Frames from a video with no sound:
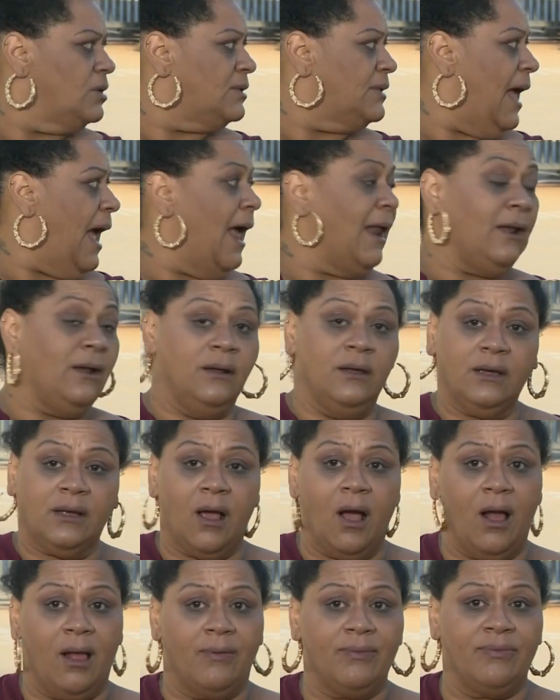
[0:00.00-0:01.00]
That look
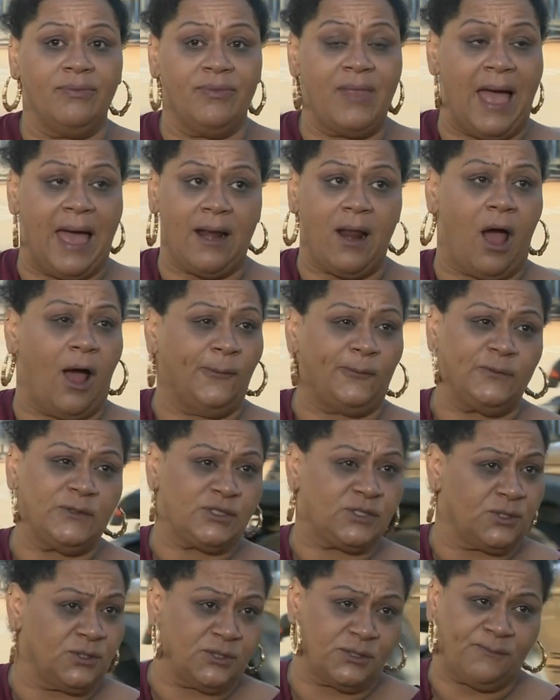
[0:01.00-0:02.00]
on that
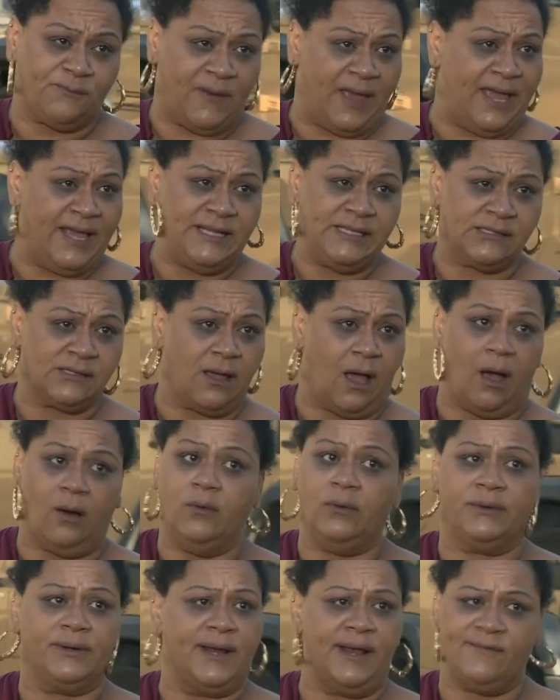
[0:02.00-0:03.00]
officer's face, I
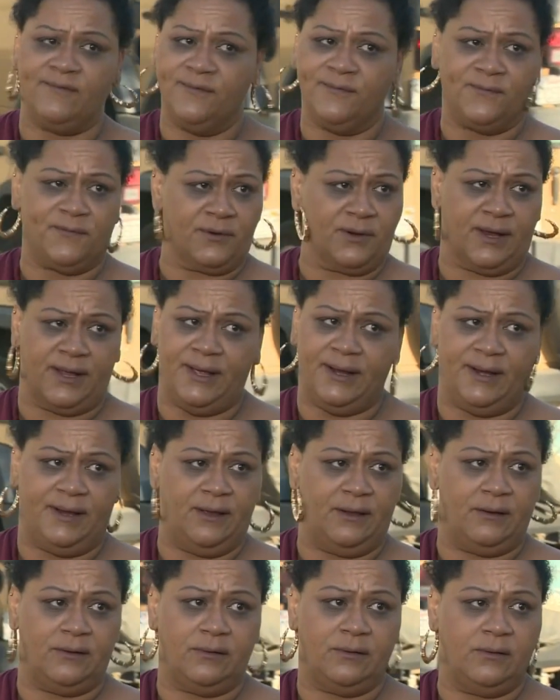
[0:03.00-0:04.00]
will never forget it.